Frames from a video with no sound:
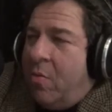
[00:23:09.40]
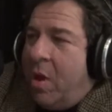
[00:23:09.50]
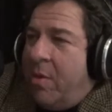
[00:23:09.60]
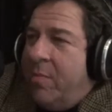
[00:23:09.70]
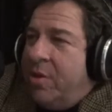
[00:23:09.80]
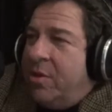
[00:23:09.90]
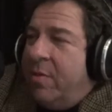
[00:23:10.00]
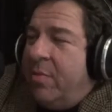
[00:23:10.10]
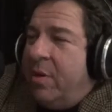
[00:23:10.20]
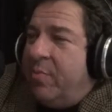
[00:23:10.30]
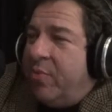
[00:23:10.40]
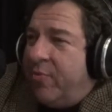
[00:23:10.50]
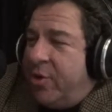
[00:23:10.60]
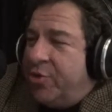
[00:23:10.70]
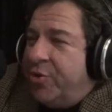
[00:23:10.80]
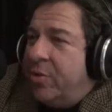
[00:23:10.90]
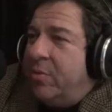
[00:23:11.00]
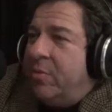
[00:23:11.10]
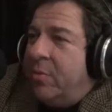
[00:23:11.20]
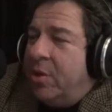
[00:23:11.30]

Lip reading: I meet them in a professional,